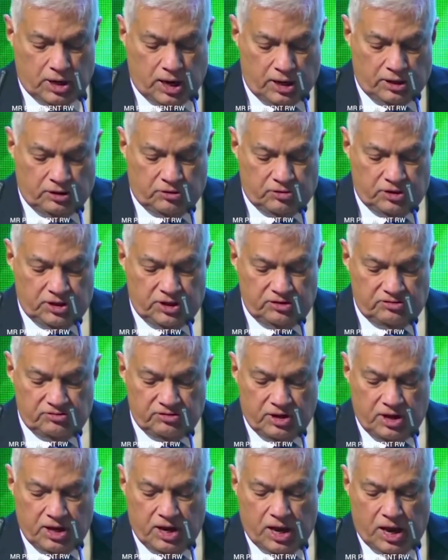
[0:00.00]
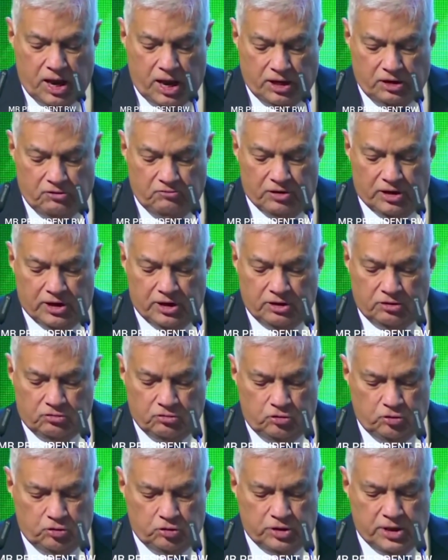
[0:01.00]
Countries unwilling to
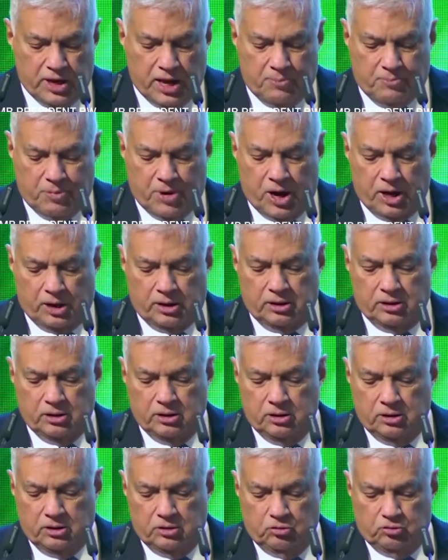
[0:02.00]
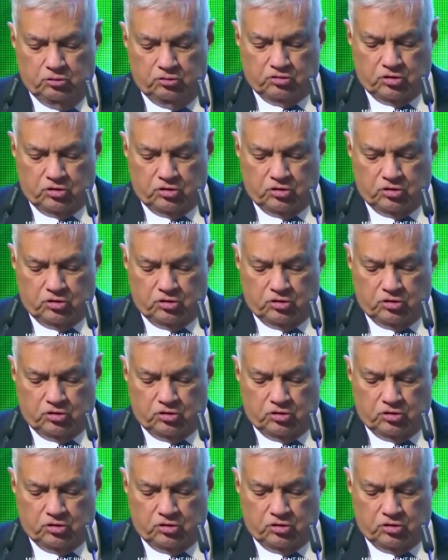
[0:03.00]
do their part to